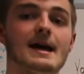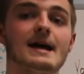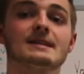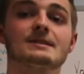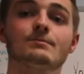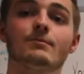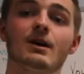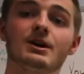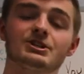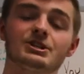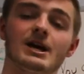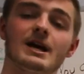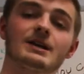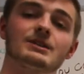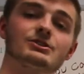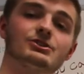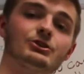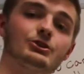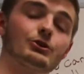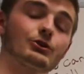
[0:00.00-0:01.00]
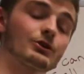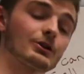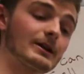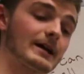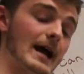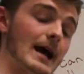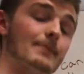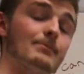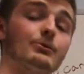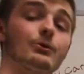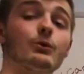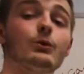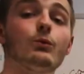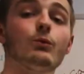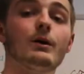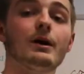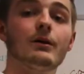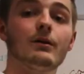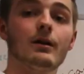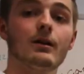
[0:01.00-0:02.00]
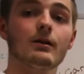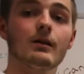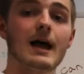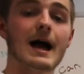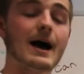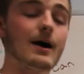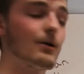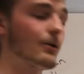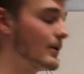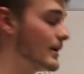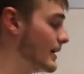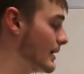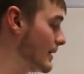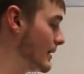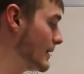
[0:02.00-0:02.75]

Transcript: as much as your capital will allow.